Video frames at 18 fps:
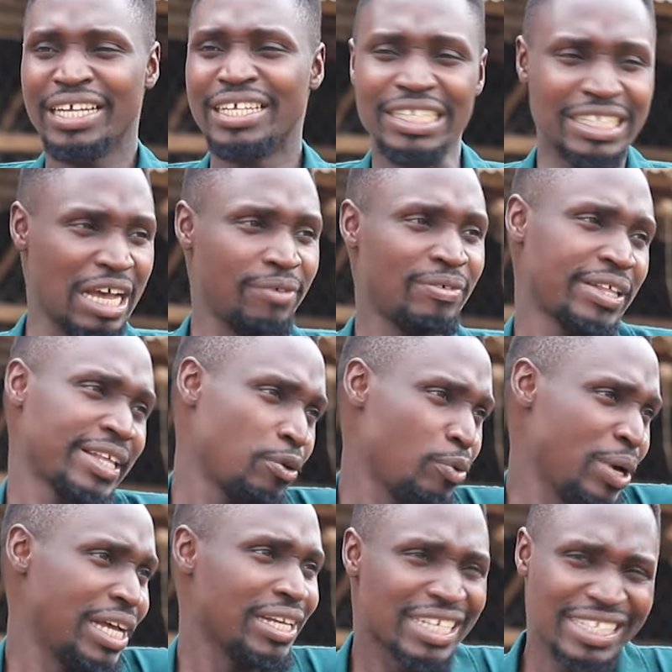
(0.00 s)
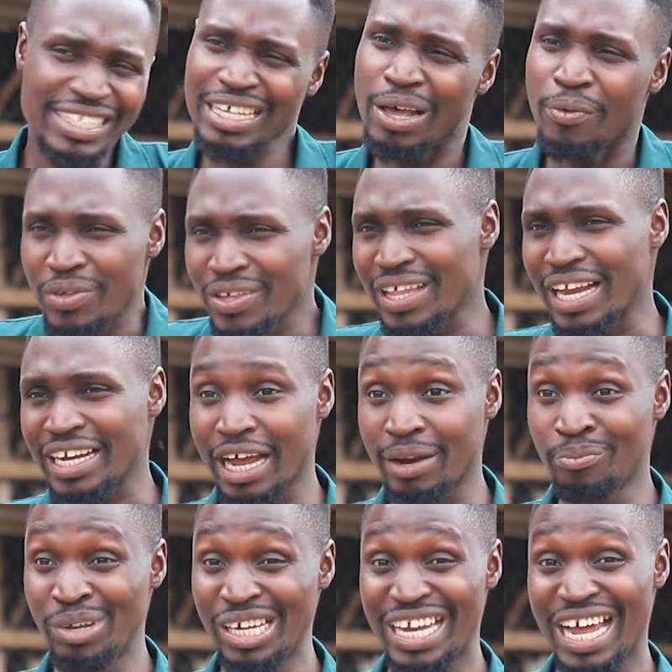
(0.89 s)
discovered that, well, it's something that
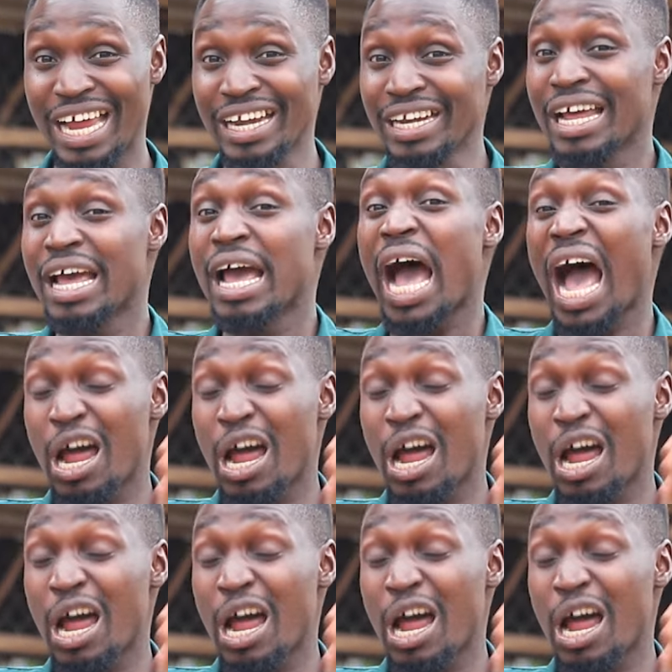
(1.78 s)
can be done.